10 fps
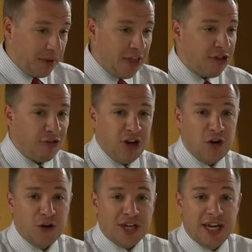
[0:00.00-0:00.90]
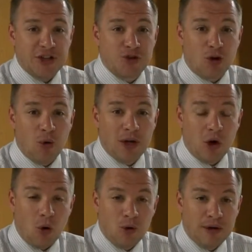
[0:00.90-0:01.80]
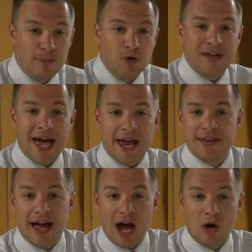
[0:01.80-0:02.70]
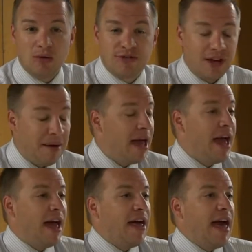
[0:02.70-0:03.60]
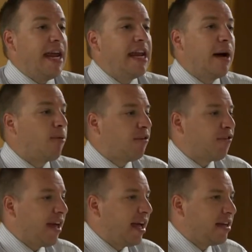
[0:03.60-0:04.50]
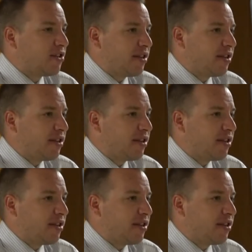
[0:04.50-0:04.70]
the fear of your kids growing old and moving out of the house. Uh, any number of things